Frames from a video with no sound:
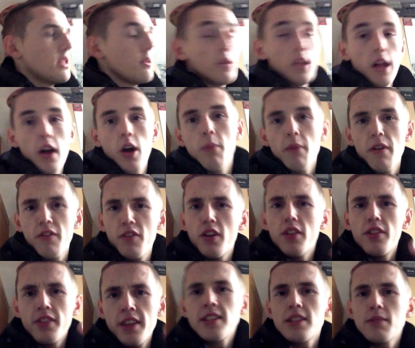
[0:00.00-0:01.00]
They were like, I was
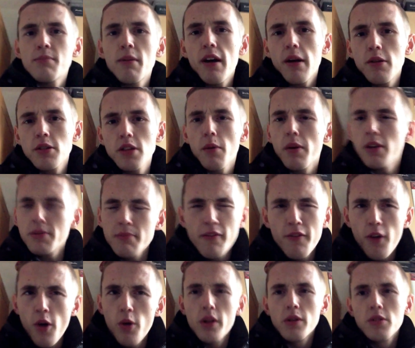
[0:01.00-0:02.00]
like, where's my
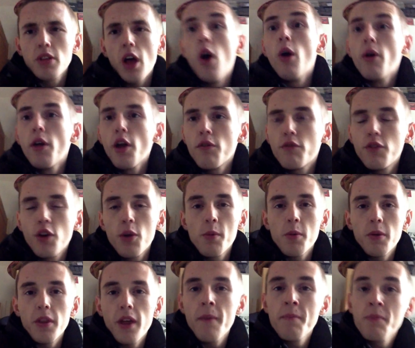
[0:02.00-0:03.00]
phone? I was like, oh yeah, I'm
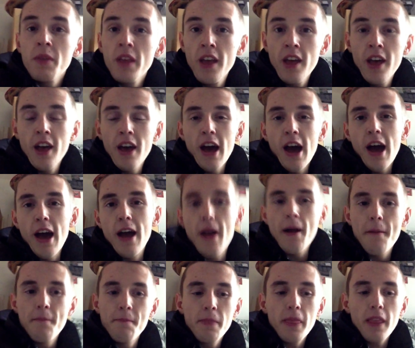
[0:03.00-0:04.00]
filming with
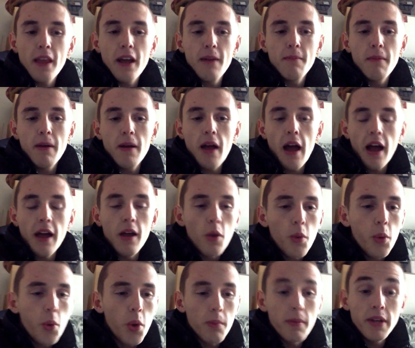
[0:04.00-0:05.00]
it.
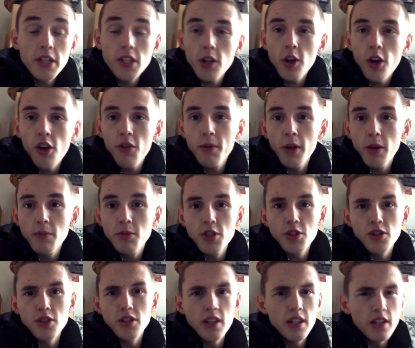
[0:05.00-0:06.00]
I missed a call from my
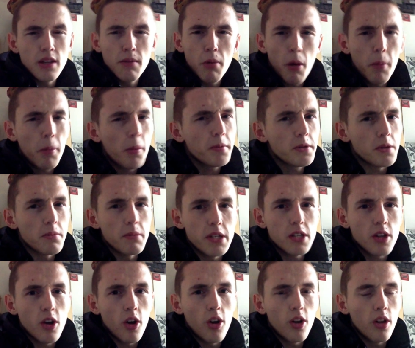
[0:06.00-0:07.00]
opticians, and it didn't pop up as a
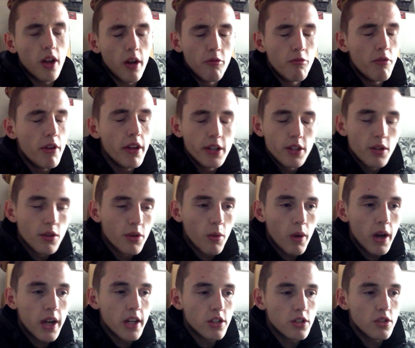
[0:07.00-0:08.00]
missed call. I really don't know
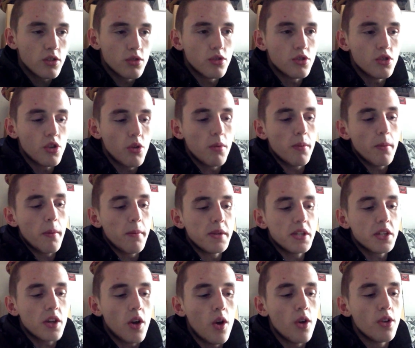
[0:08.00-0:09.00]
why it doesn't show me my
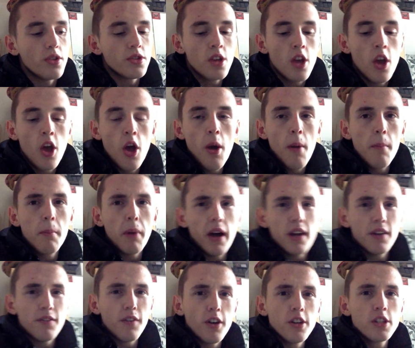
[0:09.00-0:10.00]
missed calls, but I
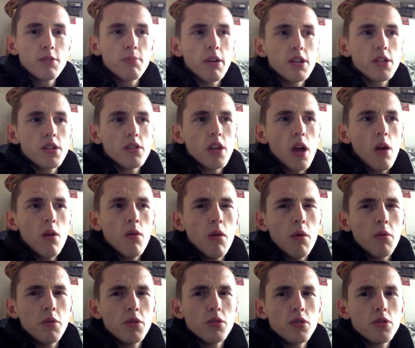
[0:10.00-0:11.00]
had a voicemail, so I was like, oh,
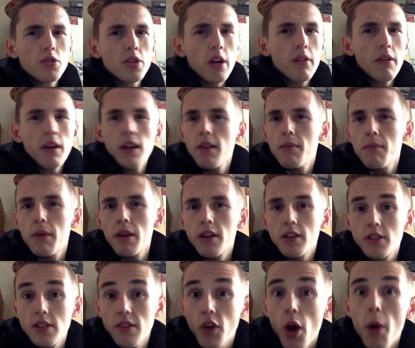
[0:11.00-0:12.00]
I wonder who tried ringing me,
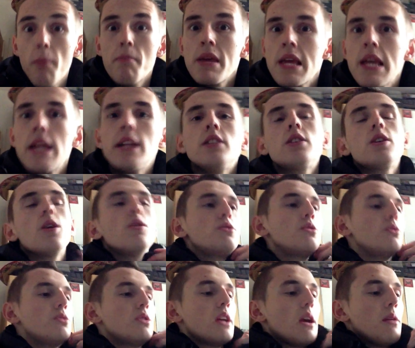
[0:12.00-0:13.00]
because I've got a meeting to go
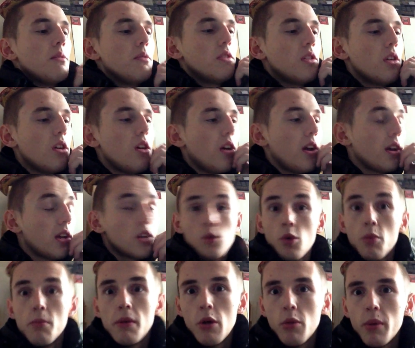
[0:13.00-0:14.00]
to today with, I get to
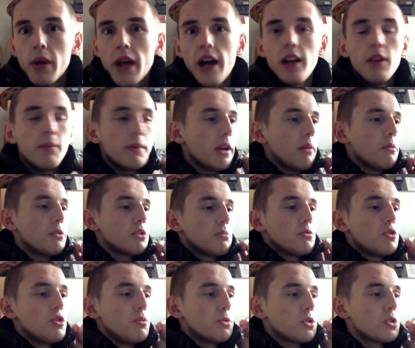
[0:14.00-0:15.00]
go meet up with Callum again, which
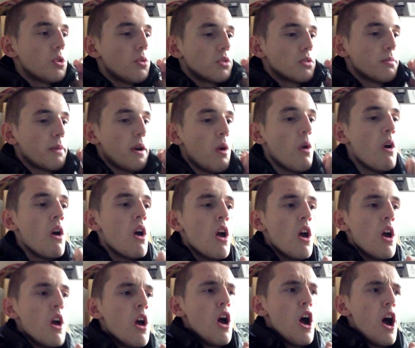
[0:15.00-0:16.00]
I'm super stoked about,
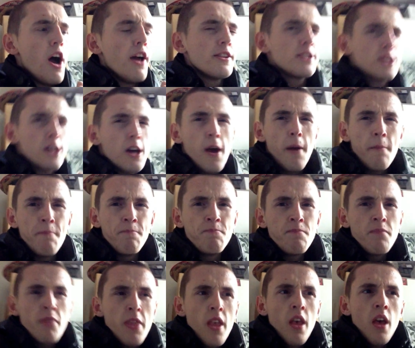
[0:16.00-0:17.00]
and
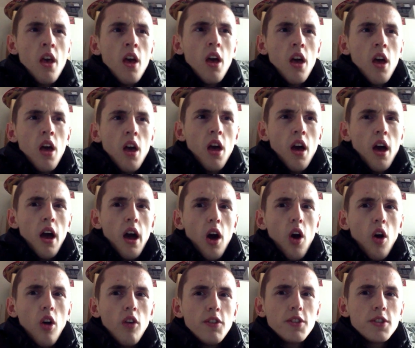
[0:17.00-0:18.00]

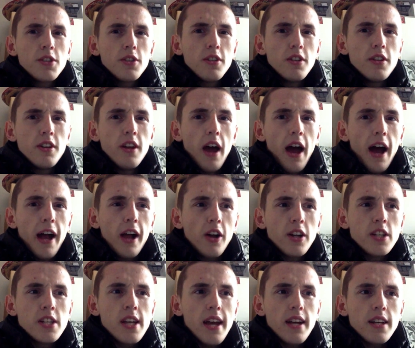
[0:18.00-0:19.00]
all of a sudden, I
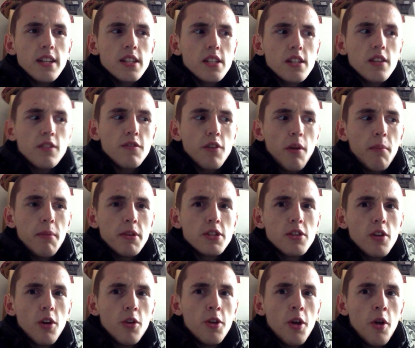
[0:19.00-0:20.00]
got a text from
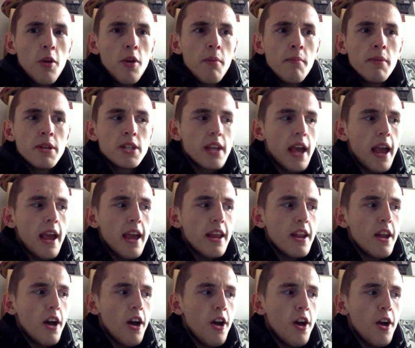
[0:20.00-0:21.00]
this unknown number
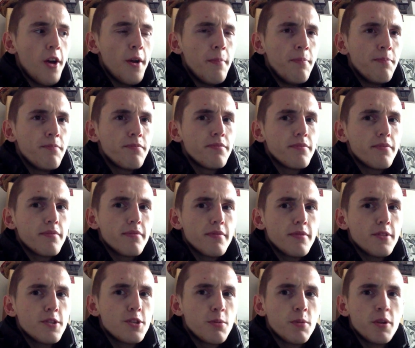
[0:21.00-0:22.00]
saying,
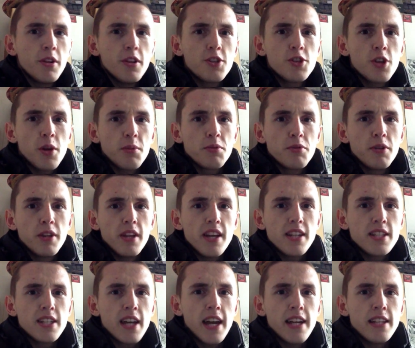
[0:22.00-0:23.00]
someone at the shop's really
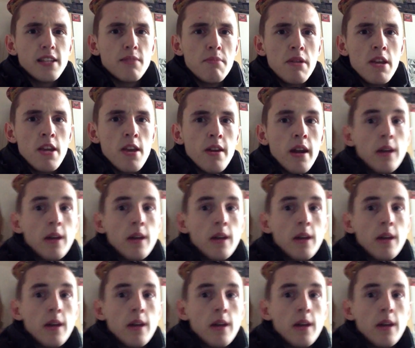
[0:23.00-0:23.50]
excited to meet you.